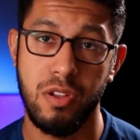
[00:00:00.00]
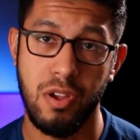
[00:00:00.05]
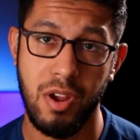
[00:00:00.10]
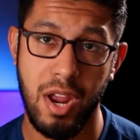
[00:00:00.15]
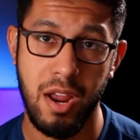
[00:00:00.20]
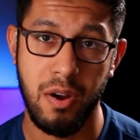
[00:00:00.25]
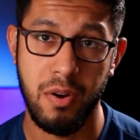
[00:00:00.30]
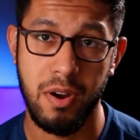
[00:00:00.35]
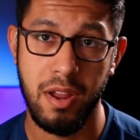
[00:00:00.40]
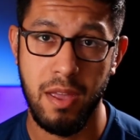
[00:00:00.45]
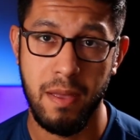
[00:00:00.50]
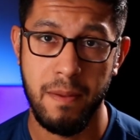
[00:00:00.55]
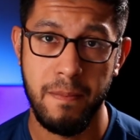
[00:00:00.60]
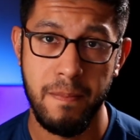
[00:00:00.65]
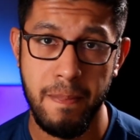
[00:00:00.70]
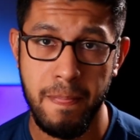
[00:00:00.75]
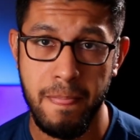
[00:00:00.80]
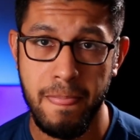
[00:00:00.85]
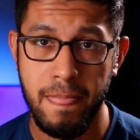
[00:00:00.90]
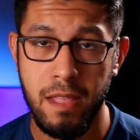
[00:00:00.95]
your area.
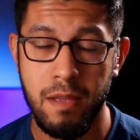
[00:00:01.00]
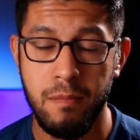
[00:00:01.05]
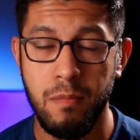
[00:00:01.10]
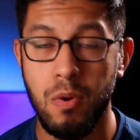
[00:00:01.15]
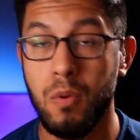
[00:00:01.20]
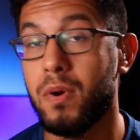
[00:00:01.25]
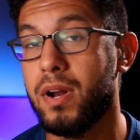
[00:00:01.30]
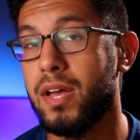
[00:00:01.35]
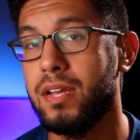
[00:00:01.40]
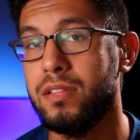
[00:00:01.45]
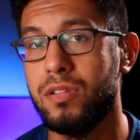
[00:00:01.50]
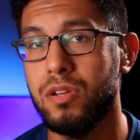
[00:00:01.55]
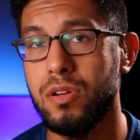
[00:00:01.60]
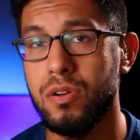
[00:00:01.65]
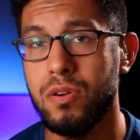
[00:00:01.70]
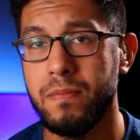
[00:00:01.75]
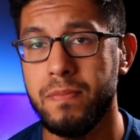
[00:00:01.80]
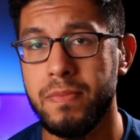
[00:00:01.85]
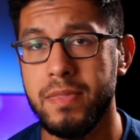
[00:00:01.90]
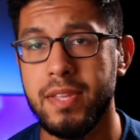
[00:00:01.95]
But what I
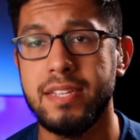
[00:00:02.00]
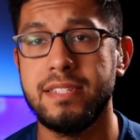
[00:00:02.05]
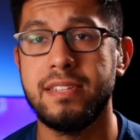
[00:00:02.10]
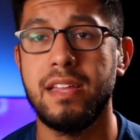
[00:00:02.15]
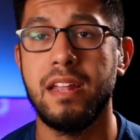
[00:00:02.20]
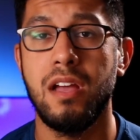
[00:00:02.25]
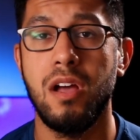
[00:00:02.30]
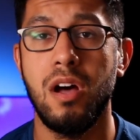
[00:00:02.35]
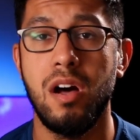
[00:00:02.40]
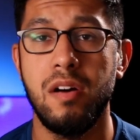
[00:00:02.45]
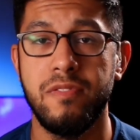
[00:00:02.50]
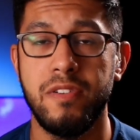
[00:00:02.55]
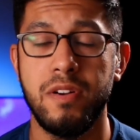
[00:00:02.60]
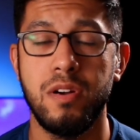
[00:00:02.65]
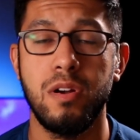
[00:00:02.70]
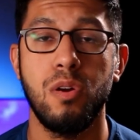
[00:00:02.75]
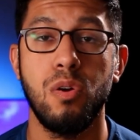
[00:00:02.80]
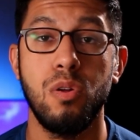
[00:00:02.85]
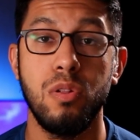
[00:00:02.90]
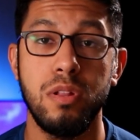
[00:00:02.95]
do is that I offer
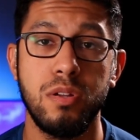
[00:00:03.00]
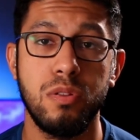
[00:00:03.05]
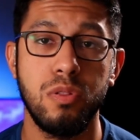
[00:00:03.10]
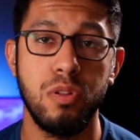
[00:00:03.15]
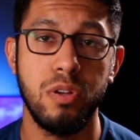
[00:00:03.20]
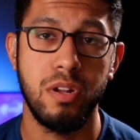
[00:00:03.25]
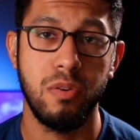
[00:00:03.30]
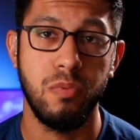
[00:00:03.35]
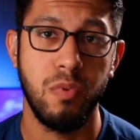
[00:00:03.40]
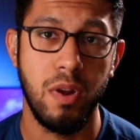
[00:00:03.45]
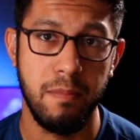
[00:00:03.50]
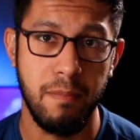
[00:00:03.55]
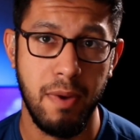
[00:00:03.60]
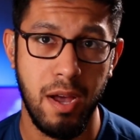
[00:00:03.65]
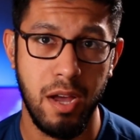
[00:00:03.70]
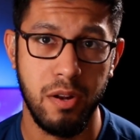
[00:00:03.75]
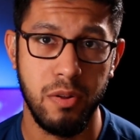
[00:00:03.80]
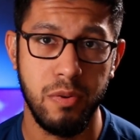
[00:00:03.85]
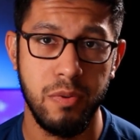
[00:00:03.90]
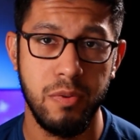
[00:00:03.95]
an all-included rent
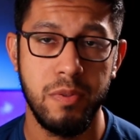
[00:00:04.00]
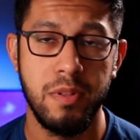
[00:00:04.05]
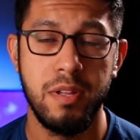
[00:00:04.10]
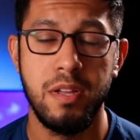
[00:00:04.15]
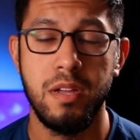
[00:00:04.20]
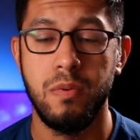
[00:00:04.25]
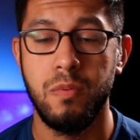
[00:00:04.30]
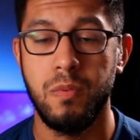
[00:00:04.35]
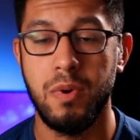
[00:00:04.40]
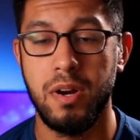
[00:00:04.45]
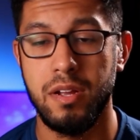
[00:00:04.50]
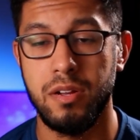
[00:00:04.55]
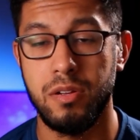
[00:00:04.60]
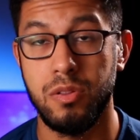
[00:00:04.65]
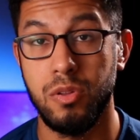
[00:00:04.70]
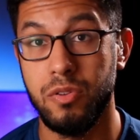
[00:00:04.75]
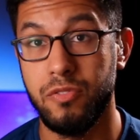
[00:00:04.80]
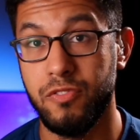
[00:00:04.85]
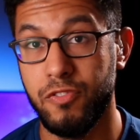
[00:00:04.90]
model, where I include